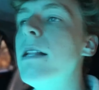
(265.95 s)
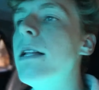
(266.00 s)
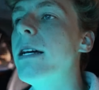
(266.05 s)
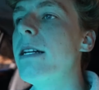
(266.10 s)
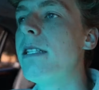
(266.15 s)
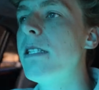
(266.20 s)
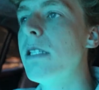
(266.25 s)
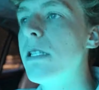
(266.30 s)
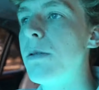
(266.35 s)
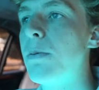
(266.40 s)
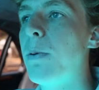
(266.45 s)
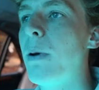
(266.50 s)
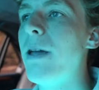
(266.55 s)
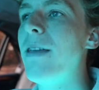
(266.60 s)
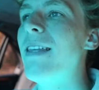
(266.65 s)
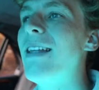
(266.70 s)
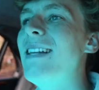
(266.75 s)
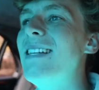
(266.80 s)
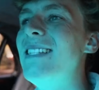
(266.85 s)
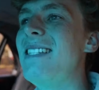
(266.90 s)
license
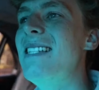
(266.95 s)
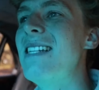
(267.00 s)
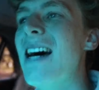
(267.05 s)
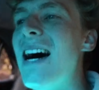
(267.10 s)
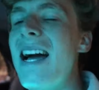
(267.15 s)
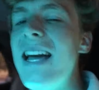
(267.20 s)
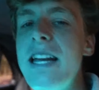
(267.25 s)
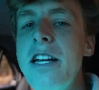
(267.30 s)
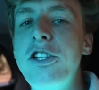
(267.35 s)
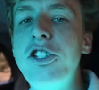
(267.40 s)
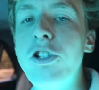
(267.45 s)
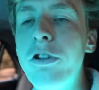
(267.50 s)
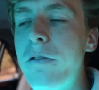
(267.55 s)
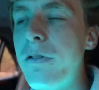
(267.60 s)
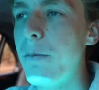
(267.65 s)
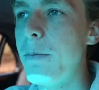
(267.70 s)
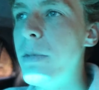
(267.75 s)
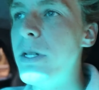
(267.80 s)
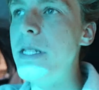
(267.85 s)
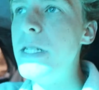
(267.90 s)
plate that is not issued
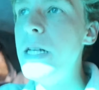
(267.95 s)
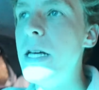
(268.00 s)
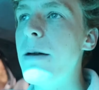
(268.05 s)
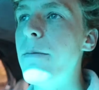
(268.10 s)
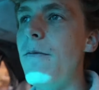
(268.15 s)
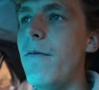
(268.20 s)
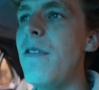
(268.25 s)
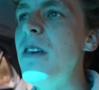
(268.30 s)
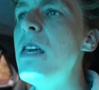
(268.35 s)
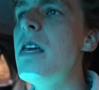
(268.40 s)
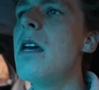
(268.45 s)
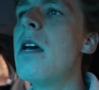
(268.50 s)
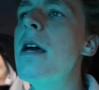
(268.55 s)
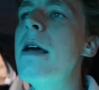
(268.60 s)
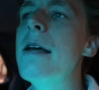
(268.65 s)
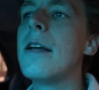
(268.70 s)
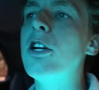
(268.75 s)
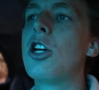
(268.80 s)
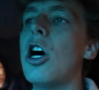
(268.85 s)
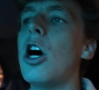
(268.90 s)
from the
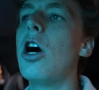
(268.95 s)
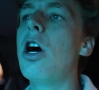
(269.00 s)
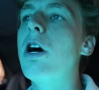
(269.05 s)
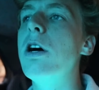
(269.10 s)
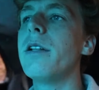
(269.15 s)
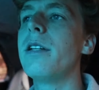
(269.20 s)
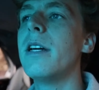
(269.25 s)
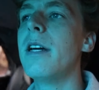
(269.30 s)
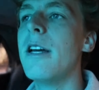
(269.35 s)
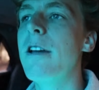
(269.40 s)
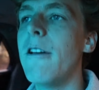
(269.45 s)
DMV called